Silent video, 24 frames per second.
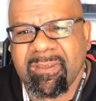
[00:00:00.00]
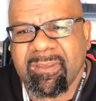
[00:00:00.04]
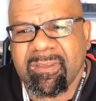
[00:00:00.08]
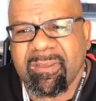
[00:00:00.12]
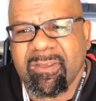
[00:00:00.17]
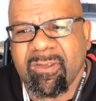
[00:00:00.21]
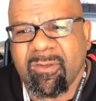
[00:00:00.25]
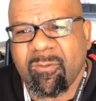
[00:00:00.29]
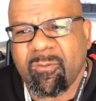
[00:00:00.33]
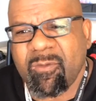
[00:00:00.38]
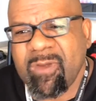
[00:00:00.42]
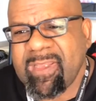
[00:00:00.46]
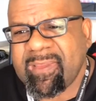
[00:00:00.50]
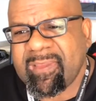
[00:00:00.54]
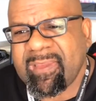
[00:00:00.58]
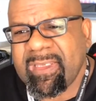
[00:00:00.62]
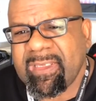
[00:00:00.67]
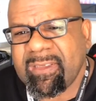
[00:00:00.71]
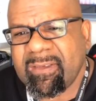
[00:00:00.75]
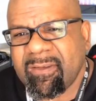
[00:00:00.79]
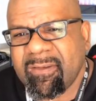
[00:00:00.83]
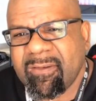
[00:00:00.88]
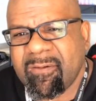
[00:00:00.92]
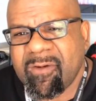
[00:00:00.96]
with it
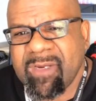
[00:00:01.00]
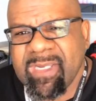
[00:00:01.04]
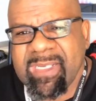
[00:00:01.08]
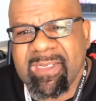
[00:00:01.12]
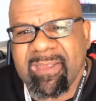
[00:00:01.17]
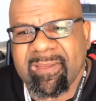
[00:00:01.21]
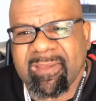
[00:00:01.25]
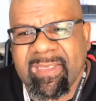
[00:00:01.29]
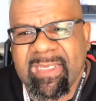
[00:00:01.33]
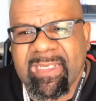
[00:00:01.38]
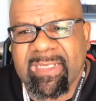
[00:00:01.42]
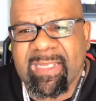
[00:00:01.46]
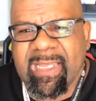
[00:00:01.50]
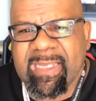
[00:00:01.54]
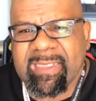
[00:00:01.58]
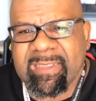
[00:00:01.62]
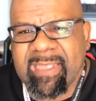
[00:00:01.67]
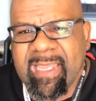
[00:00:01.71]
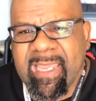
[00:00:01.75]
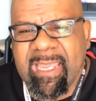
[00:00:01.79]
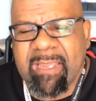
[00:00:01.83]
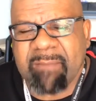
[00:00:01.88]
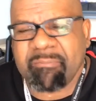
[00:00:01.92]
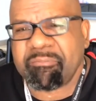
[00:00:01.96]
or anything like
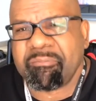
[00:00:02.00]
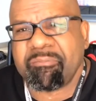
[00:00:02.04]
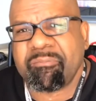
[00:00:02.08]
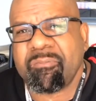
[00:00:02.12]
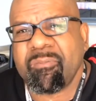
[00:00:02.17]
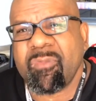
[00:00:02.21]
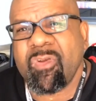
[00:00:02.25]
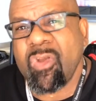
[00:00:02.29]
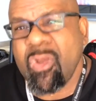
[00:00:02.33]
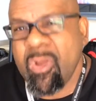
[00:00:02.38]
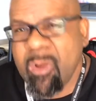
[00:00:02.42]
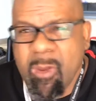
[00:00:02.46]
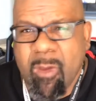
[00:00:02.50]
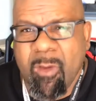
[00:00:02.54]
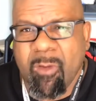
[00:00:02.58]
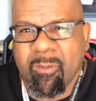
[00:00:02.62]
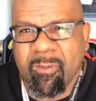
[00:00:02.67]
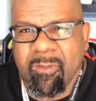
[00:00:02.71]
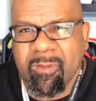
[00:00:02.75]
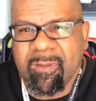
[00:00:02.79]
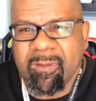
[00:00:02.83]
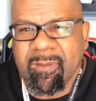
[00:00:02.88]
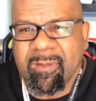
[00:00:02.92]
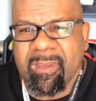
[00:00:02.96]
that? No.
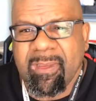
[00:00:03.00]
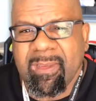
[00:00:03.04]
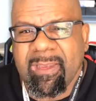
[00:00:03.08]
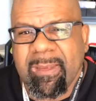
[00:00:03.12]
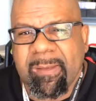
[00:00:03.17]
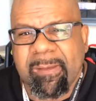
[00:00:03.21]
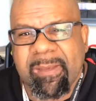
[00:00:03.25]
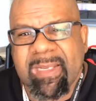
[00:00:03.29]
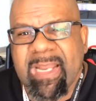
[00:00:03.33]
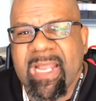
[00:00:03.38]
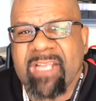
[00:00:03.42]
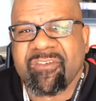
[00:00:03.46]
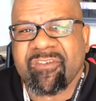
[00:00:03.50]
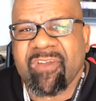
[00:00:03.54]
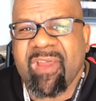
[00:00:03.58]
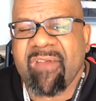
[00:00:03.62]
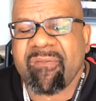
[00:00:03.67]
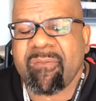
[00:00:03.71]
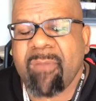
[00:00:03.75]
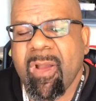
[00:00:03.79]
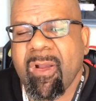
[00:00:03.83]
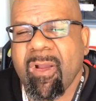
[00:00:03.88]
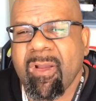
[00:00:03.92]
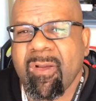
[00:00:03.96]
And I drive
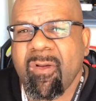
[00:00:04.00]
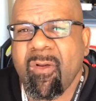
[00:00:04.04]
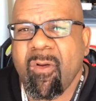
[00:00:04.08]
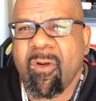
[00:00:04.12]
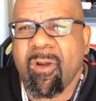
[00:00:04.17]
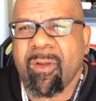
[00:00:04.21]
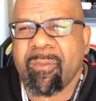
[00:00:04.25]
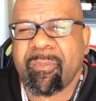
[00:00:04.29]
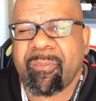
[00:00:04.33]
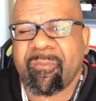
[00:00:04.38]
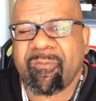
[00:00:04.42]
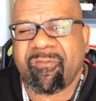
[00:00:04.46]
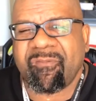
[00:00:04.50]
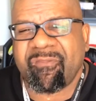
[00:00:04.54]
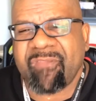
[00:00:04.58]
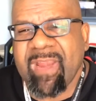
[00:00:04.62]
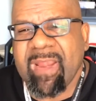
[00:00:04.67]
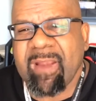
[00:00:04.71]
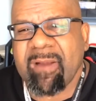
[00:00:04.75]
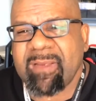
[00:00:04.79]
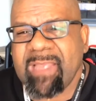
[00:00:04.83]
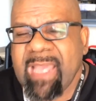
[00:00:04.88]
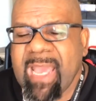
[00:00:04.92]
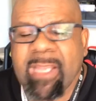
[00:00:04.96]
my car
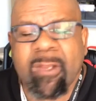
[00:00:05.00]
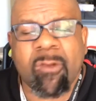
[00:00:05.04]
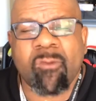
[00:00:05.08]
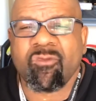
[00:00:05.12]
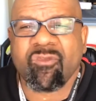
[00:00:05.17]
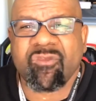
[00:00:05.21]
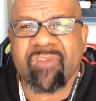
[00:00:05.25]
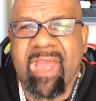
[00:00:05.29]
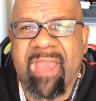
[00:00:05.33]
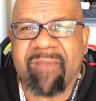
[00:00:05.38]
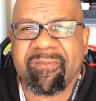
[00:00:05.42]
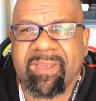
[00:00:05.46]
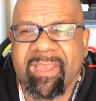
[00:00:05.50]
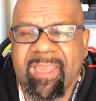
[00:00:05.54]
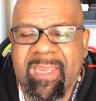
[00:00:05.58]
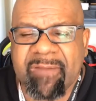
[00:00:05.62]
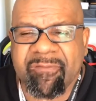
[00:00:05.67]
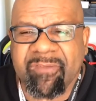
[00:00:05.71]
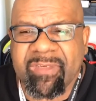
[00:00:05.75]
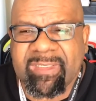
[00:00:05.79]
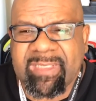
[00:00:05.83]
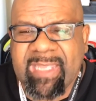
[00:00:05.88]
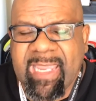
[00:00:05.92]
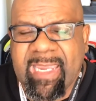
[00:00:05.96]
fairly. I don't drive it
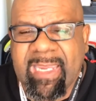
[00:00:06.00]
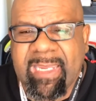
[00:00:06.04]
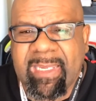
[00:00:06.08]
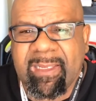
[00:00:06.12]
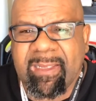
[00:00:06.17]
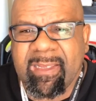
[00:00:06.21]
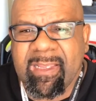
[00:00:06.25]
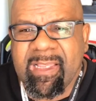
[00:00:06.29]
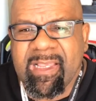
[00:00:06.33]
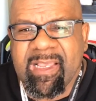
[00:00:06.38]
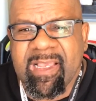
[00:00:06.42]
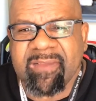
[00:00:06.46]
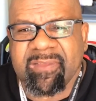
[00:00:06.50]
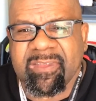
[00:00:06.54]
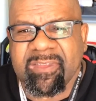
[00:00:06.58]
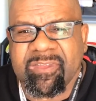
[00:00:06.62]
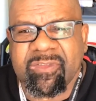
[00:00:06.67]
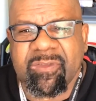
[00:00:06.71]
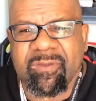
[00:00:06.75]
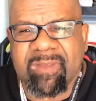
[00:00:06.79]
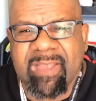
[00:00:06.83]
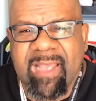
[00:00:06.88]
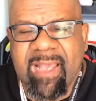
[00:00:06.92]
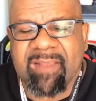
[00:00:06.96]
every day. It's a
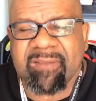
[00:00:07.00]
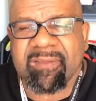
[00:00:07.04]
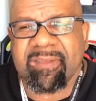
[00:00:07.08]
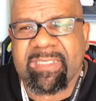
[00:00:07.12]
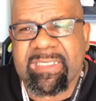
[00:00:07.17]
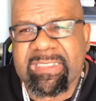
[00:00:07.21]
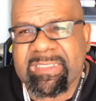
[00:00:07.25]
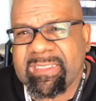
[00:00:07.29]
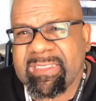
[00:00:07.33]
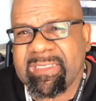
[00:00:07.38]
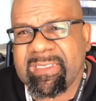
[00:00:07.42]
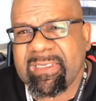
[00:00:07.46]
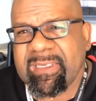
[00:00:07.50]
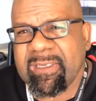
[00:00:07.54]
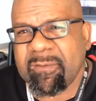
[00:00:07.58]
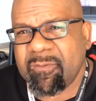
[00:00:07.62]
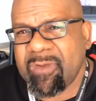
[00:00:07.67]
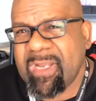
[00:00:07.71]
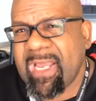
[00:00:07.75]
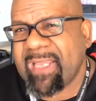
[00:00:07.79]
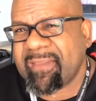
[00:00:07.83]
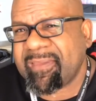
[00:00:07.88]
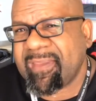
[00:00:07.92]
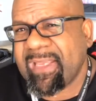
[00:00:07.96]
2010
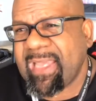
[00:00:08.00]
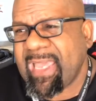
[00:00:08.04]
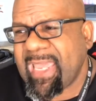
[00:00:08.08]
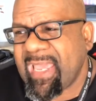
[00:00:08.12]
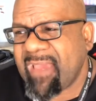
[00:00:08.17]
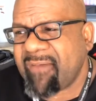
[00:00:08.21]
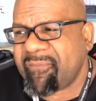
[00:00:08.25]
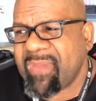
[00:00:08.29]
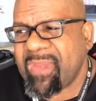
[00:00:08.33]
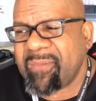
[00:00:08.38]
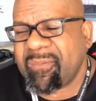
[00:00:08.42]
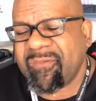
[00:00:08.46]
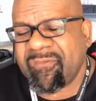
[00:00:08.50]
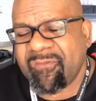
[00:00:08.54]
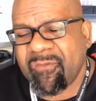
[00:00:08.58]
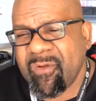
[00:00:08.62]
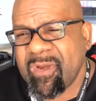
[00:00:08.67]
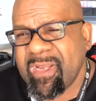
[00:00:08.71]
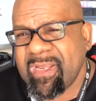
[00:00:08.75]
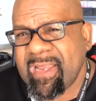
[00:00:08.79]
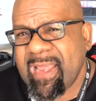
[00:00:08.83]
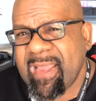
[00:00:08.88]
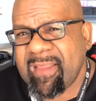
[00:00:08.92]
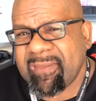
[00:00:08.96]
when I think I have maybe
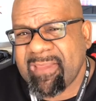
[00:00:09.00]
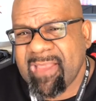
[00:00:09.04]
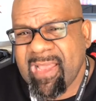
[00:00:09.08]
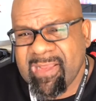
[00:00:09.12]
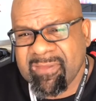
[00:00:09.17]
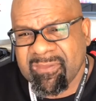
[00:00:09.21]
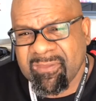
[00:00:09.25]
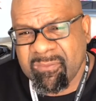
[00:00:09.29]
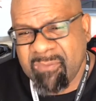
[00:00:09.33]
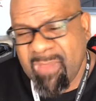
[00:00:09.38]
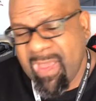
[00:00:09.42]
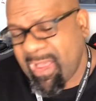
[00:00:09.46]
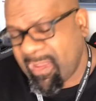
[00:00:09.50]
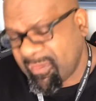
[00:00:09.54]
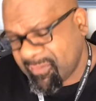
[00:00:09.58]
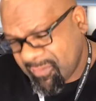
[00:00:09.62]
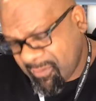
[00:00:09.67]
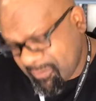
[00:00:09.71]
49,000 miles on